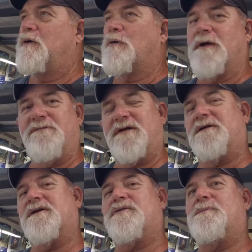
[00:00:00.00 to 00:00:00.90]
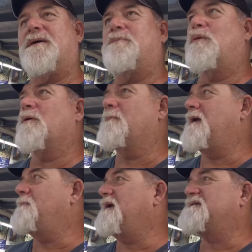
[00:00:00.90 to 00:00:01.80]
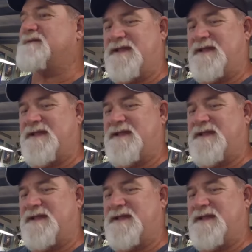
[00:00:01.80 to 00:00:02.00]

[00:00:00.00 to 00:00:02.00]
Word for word: or even a little bit more, maybe it's